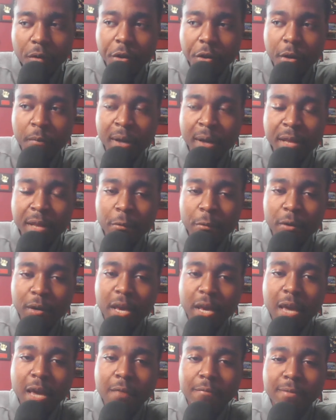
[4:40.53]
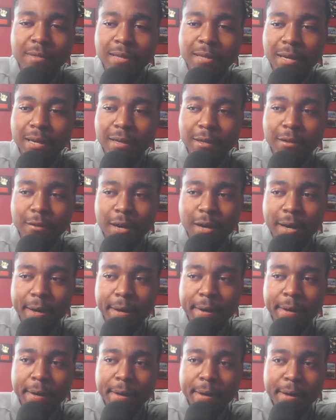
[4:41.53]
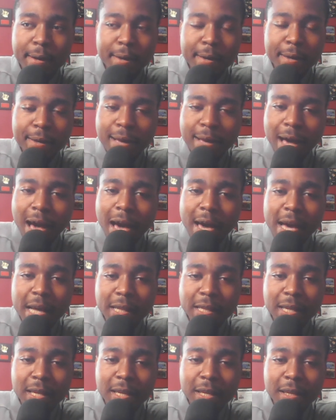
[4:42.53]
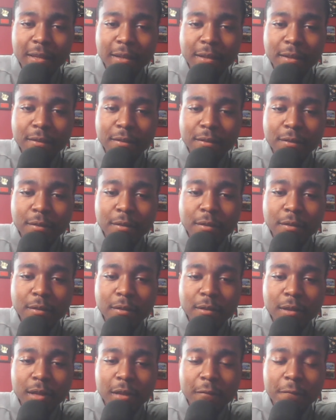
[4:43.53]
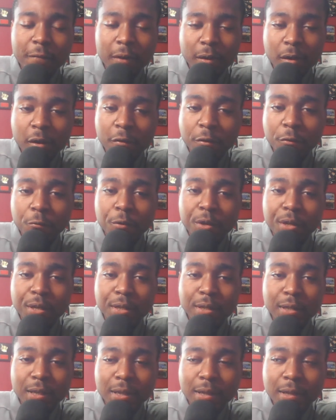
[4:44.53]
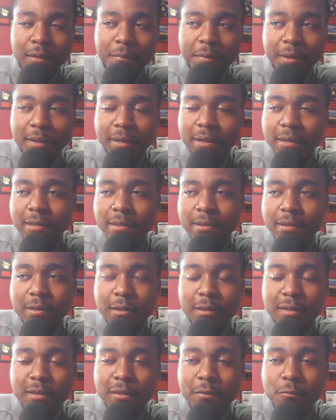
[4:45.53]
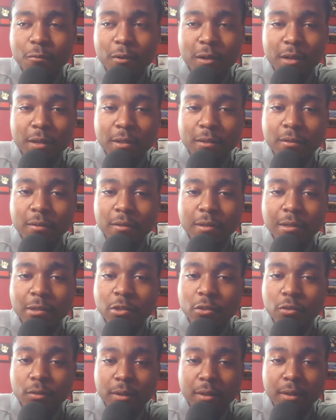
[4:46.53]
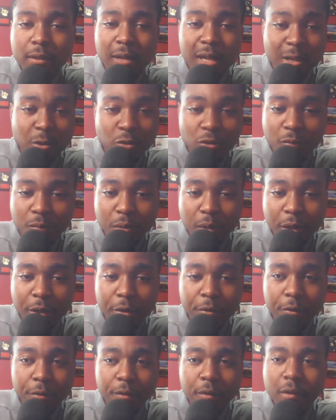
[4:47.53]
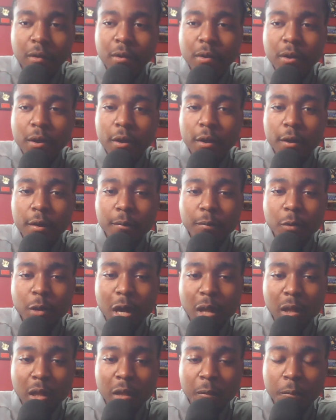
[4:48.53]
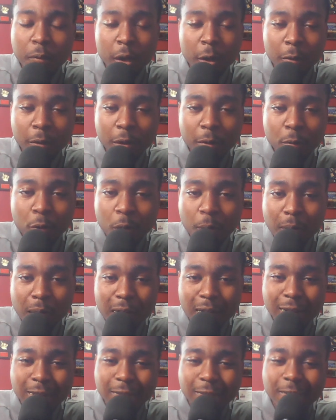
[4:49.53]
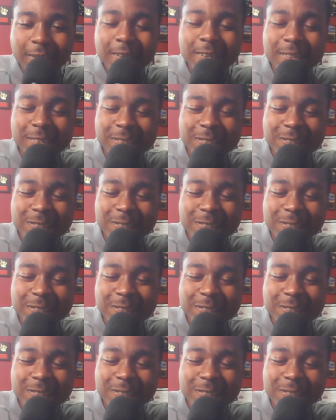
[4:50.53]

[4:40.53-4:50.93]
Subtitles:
you know, my thing with Cam is, like, you know, I hate that he fell off the way he did, because he was such an electric player. I love playing with him on Madden.